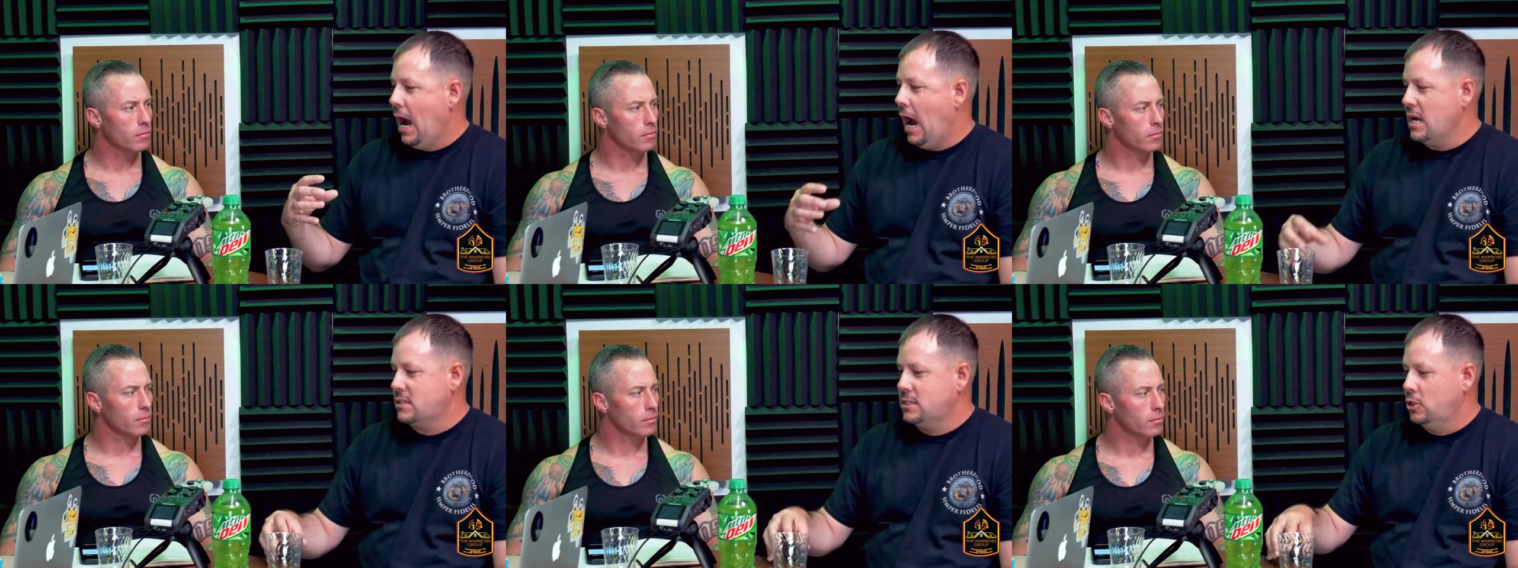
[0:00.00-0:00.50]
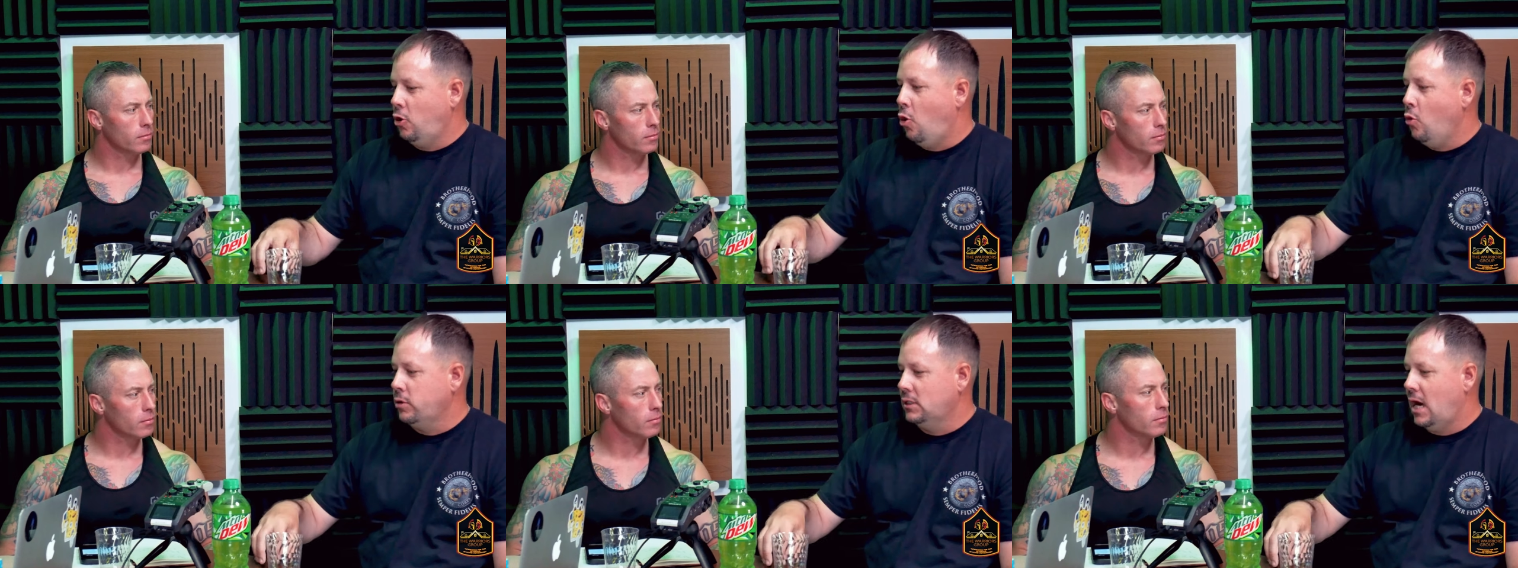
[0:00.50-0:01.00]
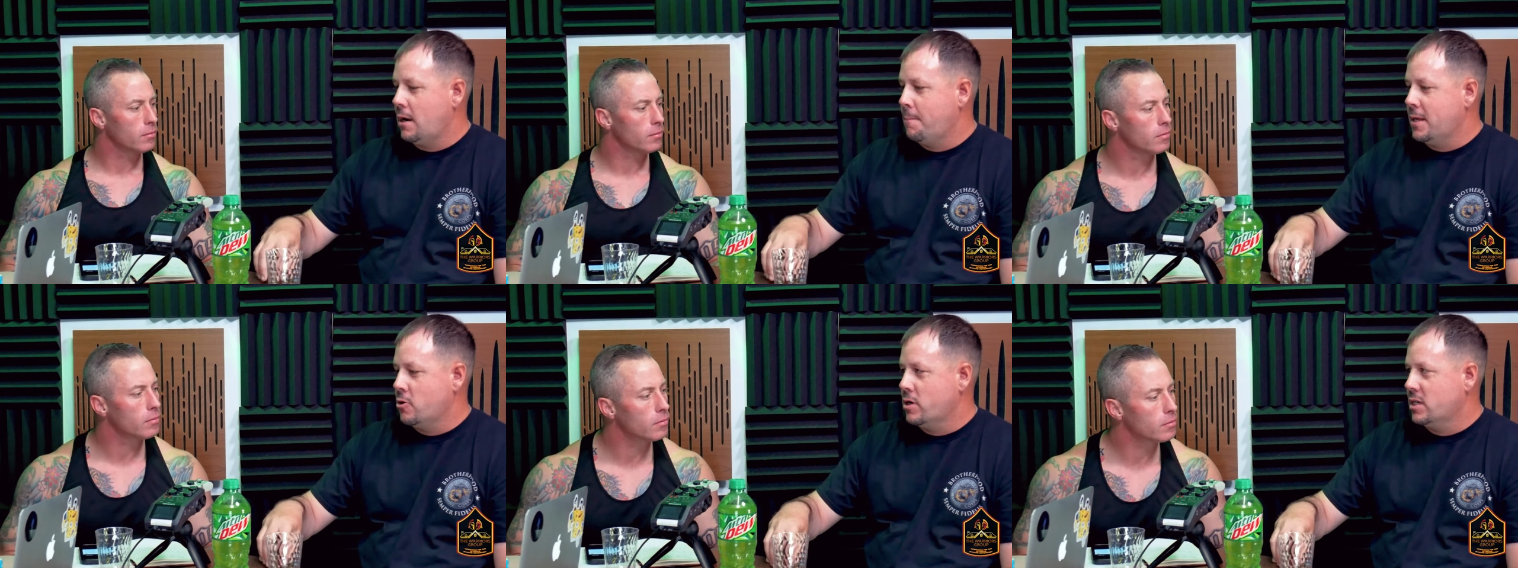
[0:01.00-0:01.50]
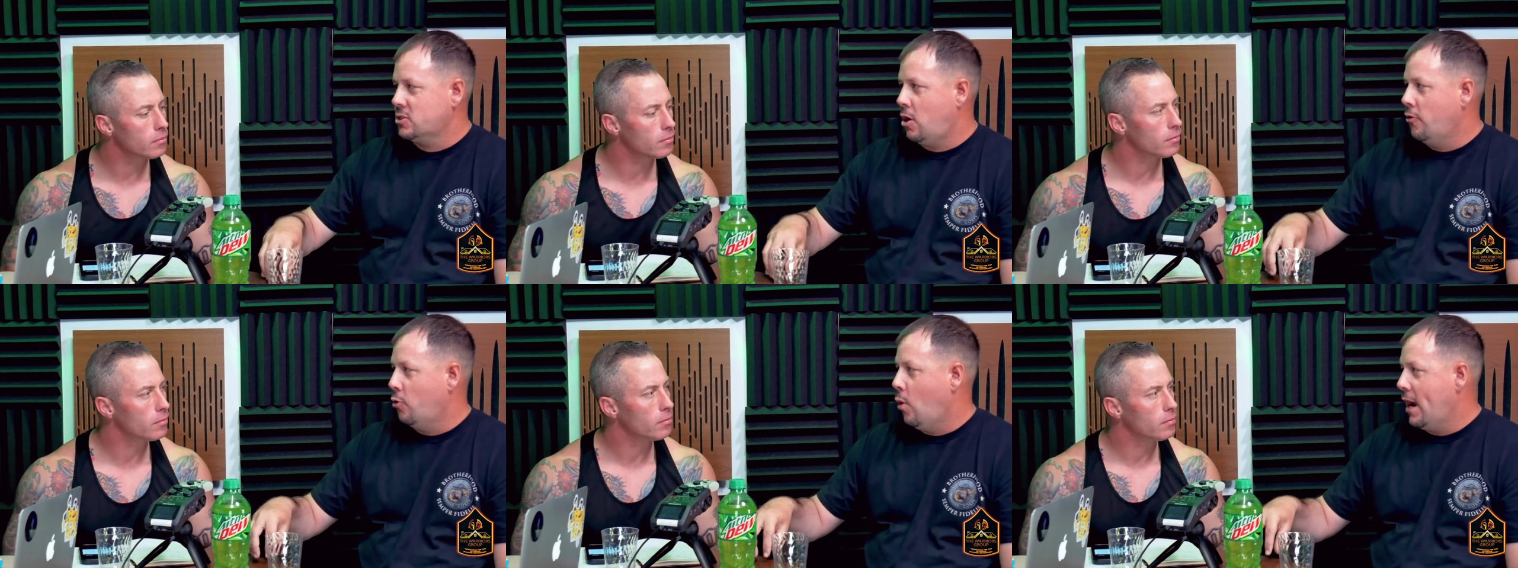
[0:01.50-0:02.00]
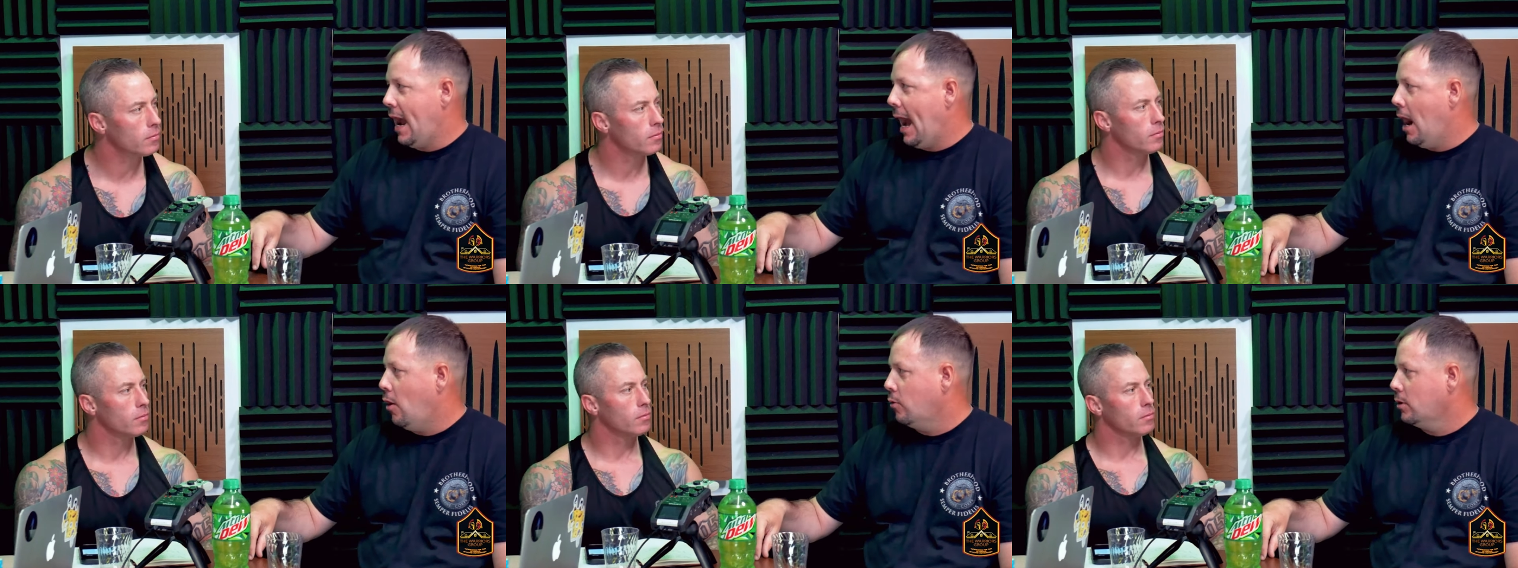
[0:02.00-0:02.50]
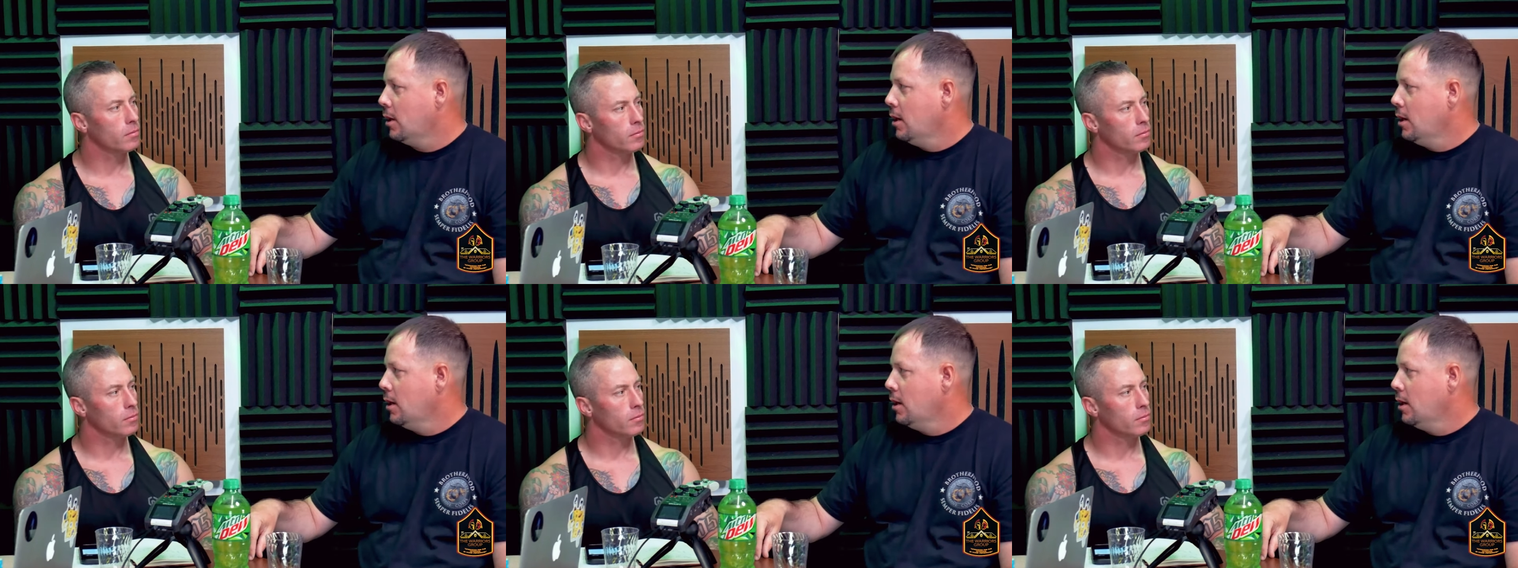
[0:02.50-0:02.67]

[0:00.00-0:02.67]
Speaker 1: I still hold a lot of bitterness on the way out,